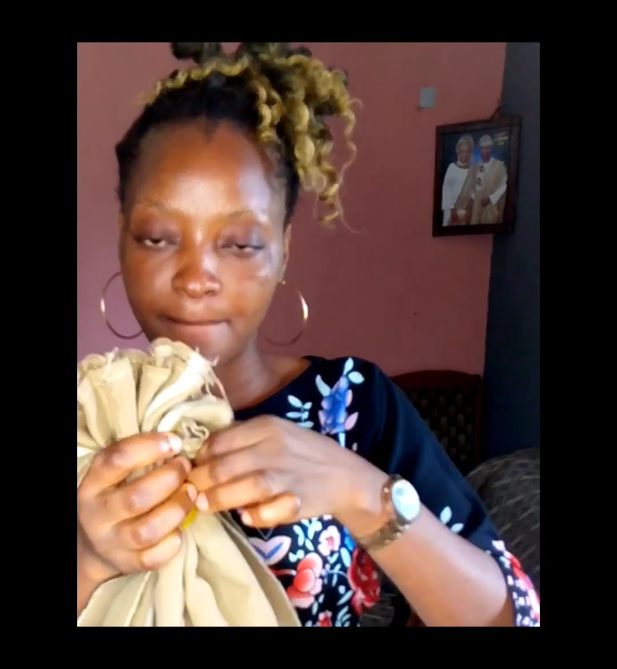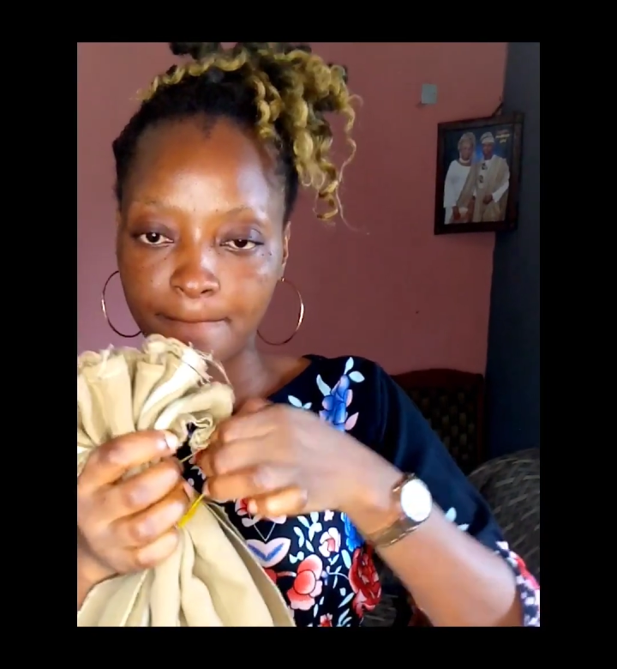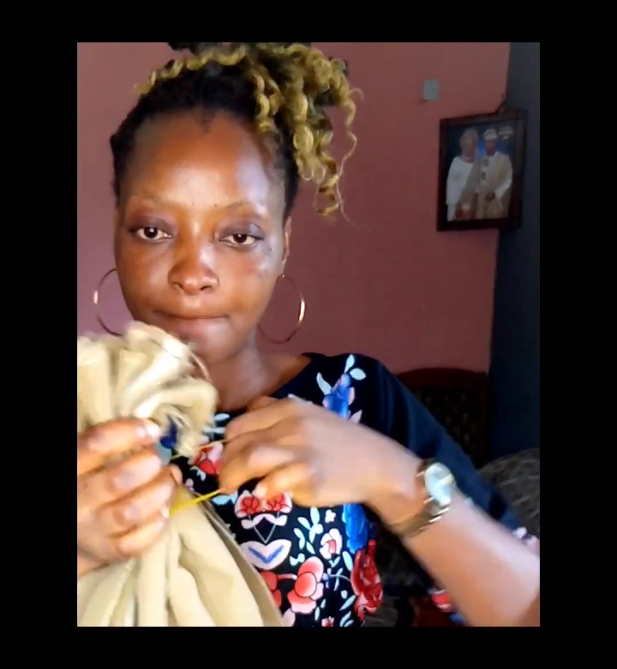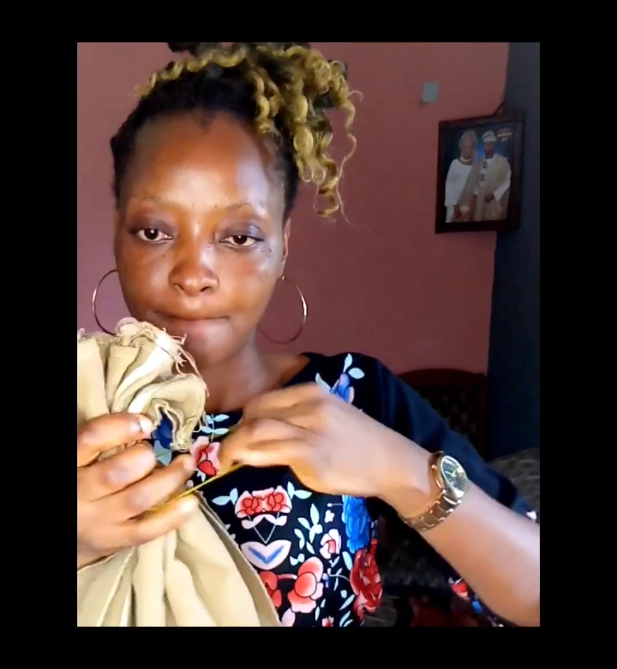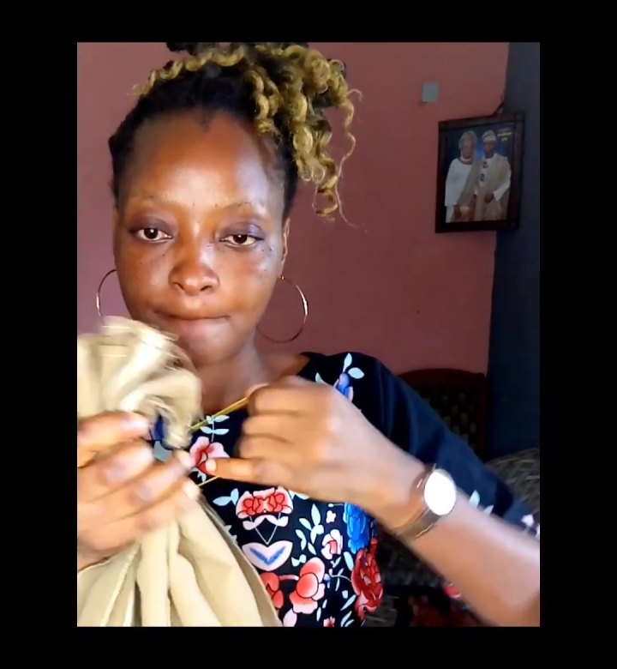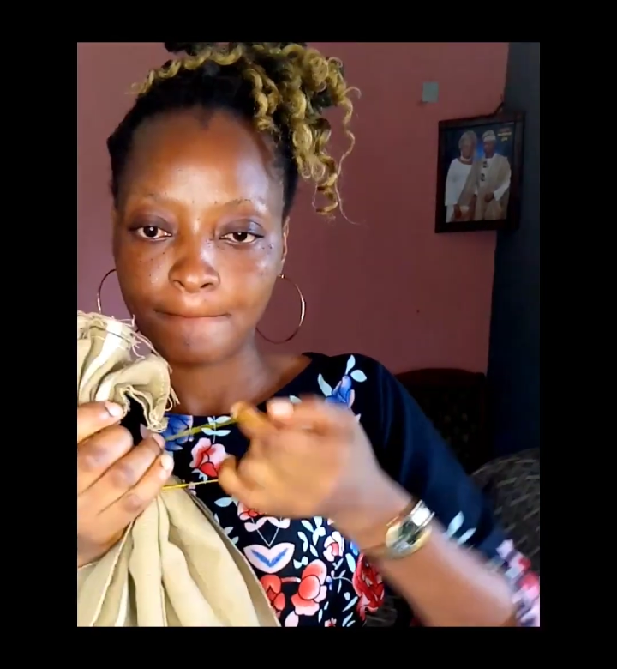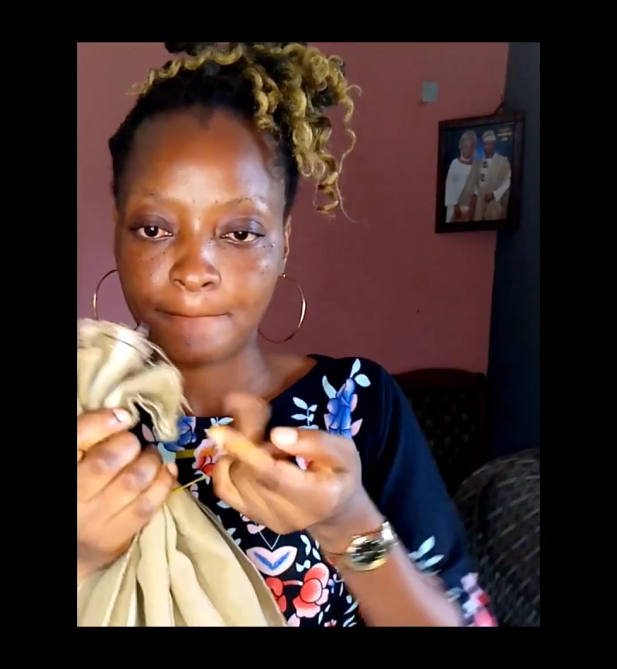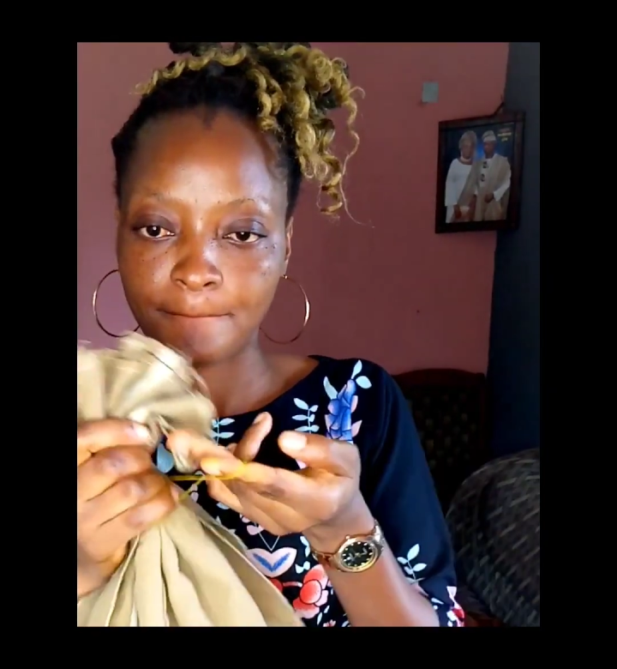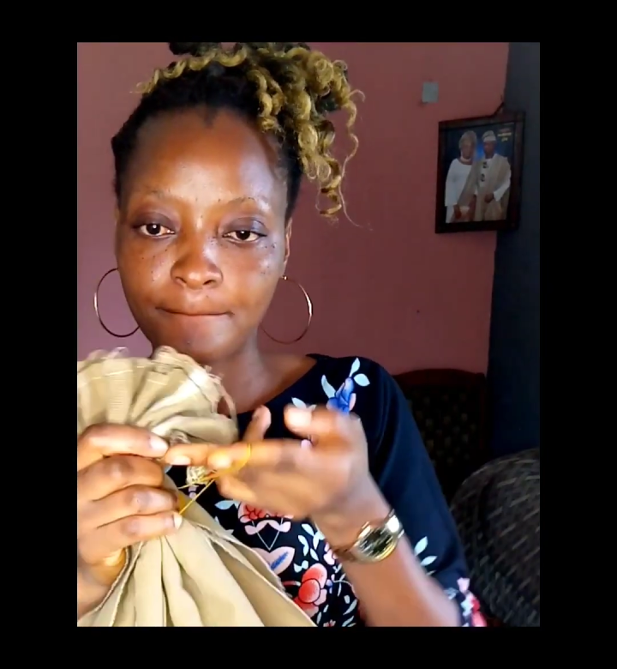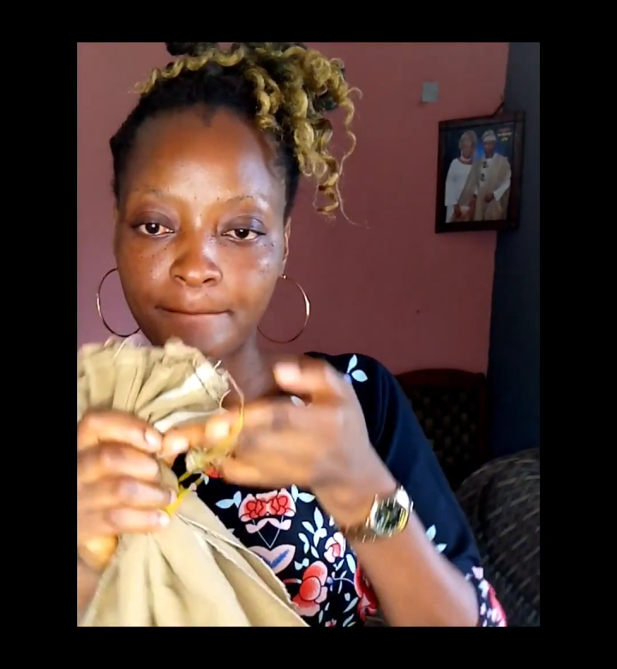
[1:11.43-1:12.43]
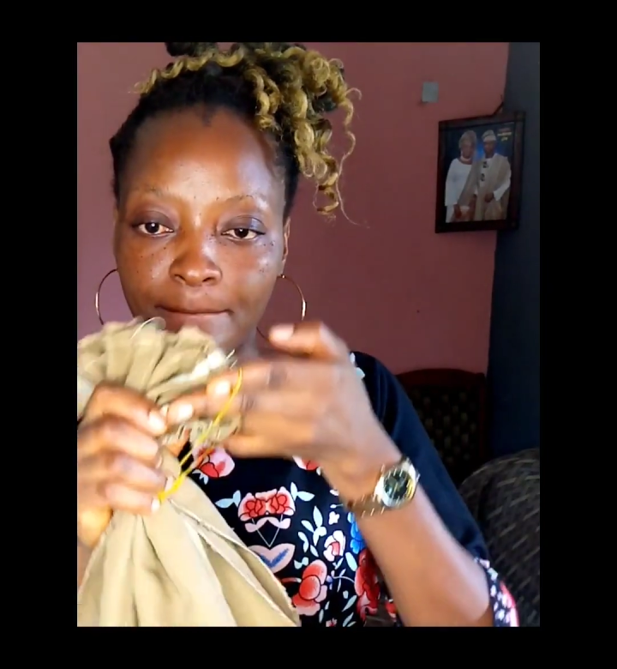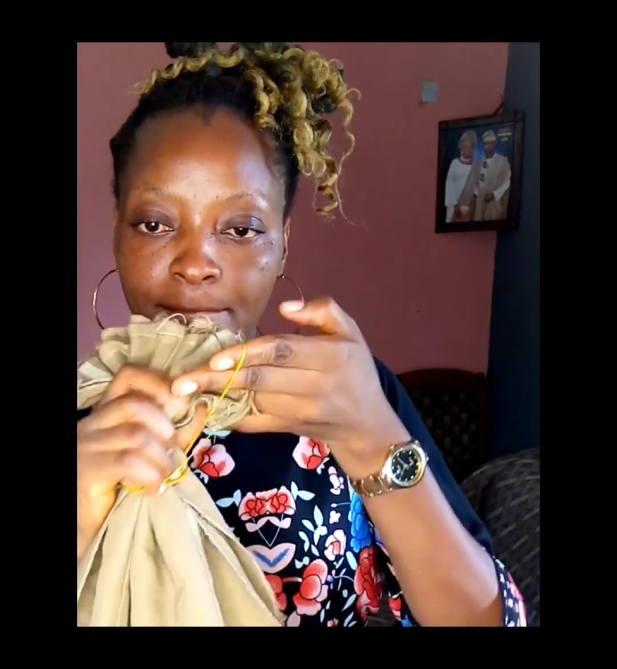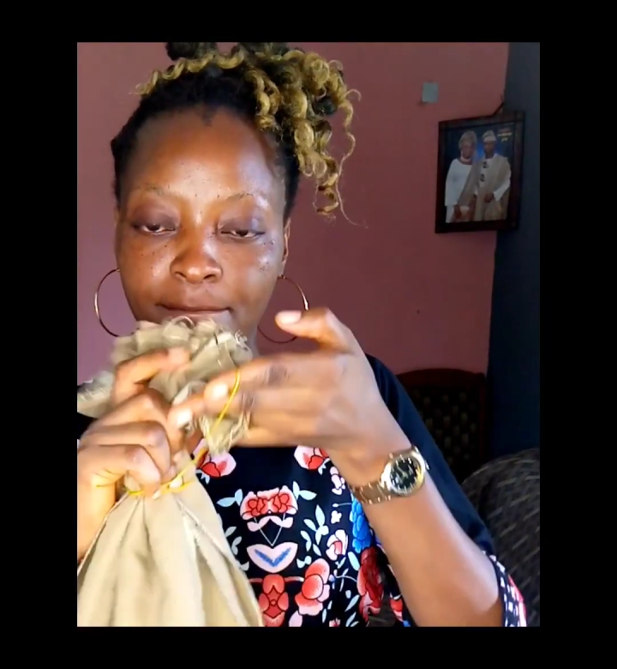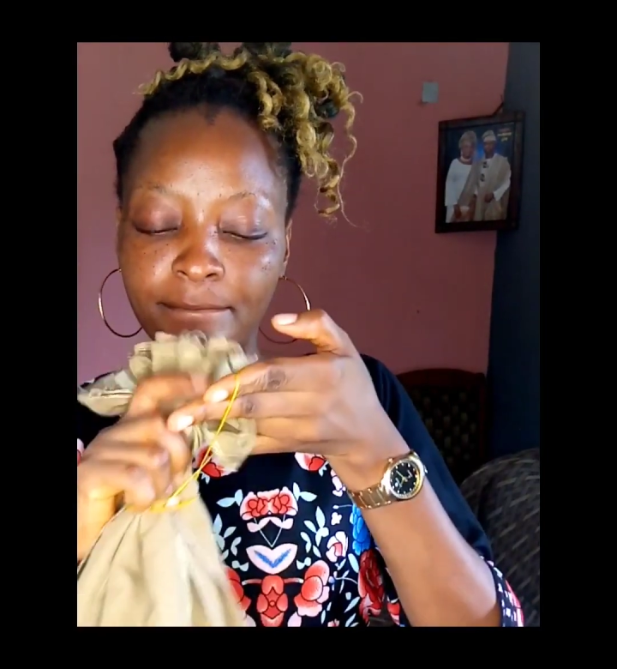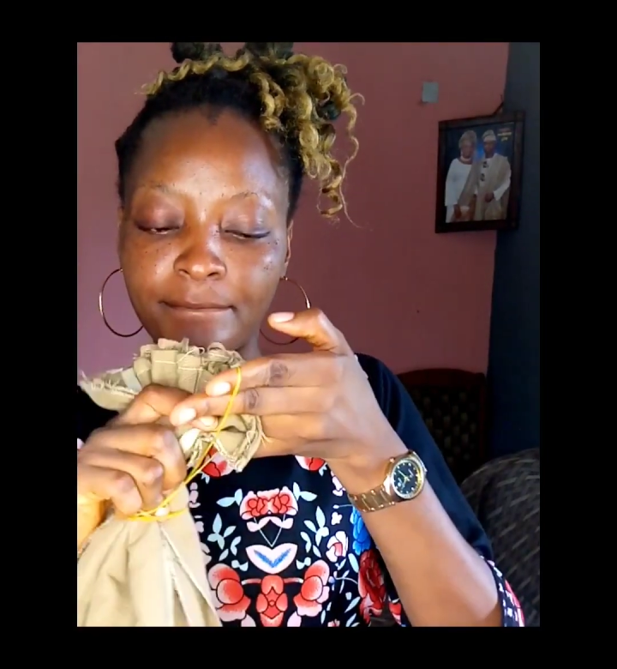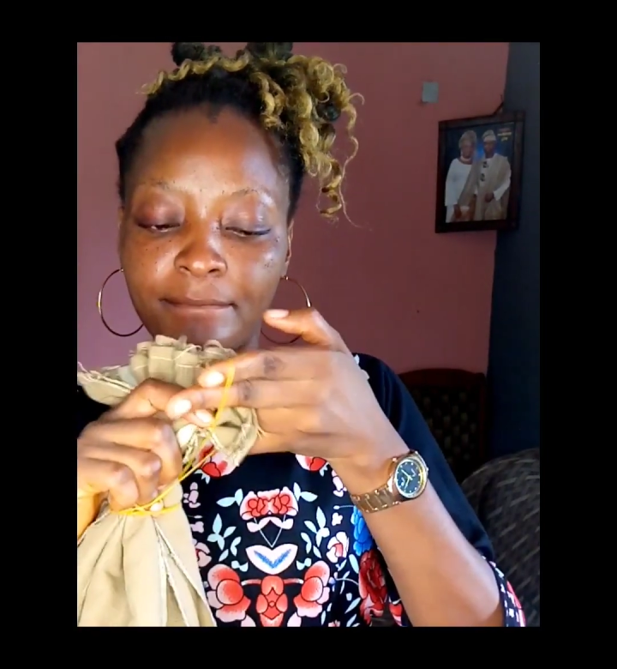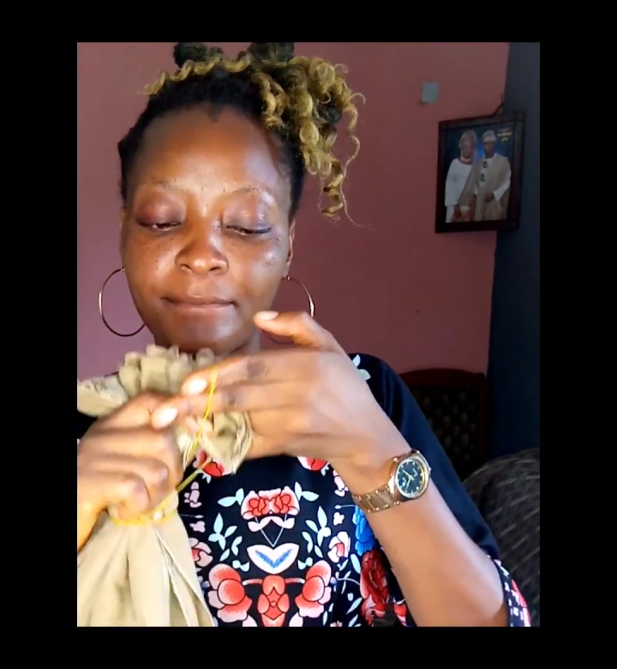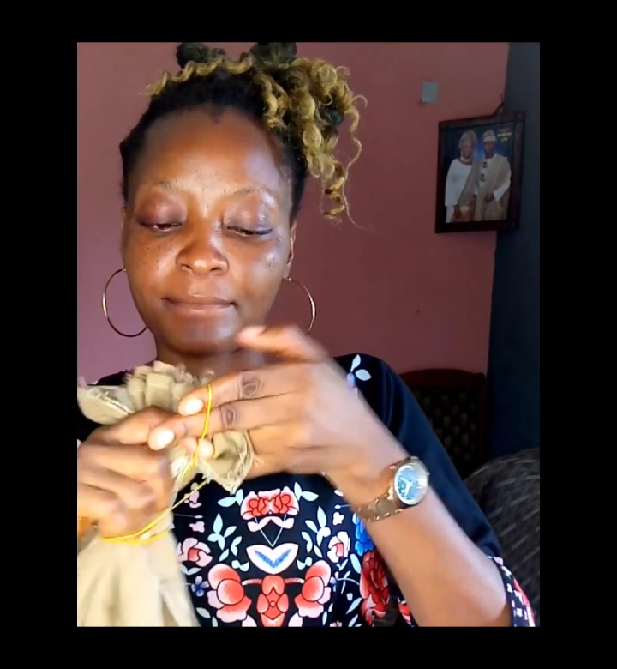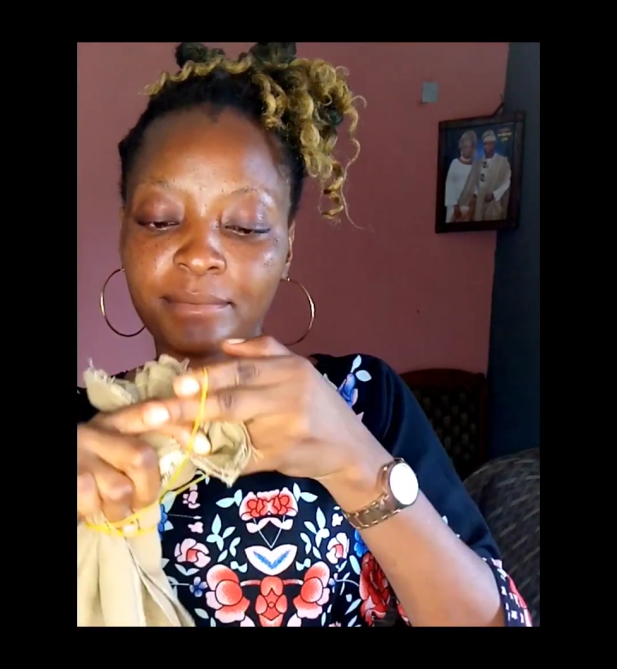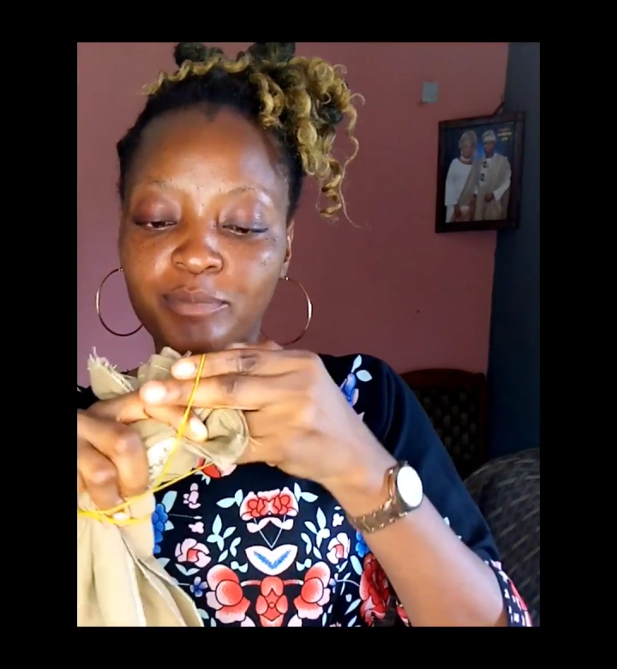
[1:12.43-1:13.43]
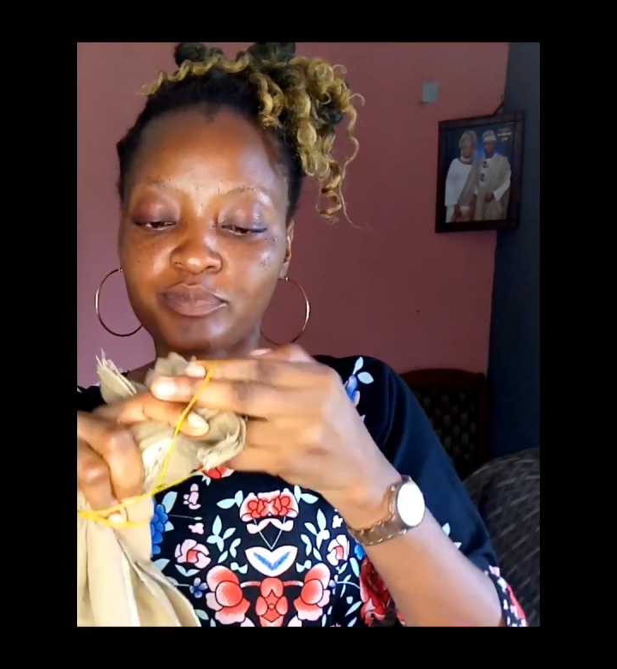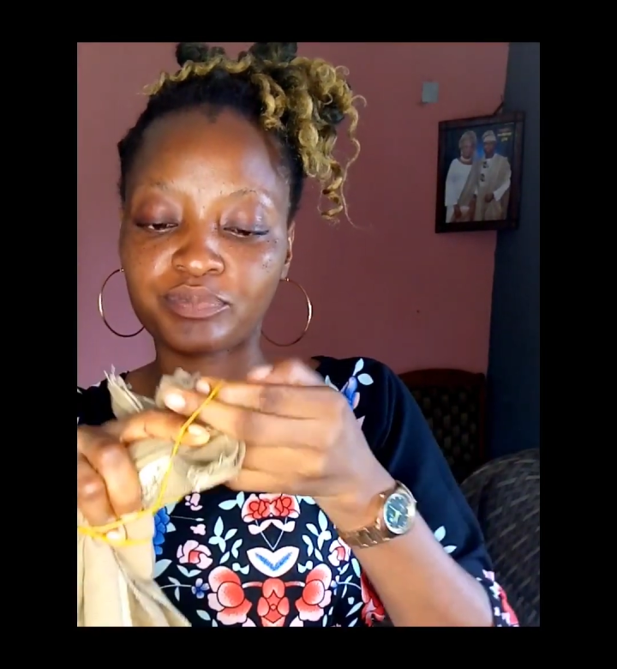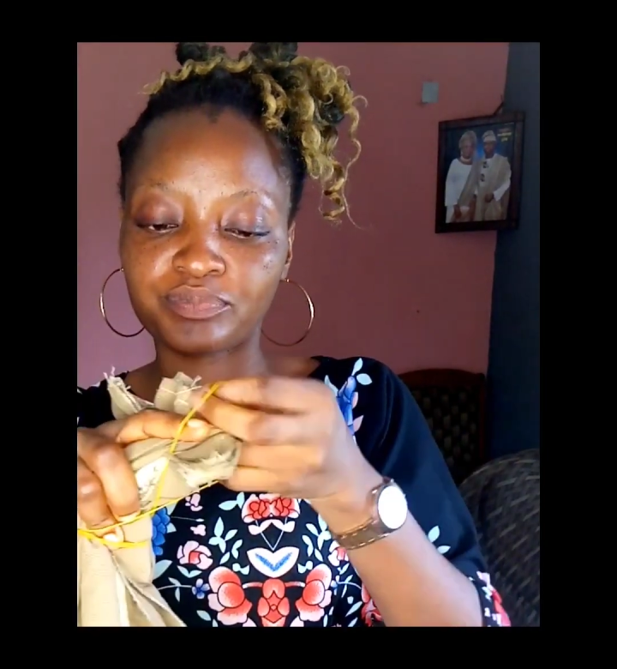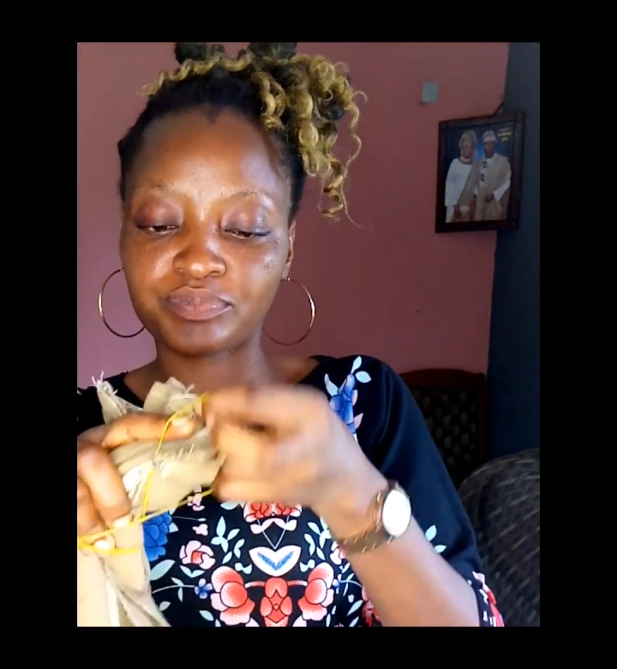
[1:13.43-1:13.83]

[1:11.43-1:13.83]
the first edge of it that is opened,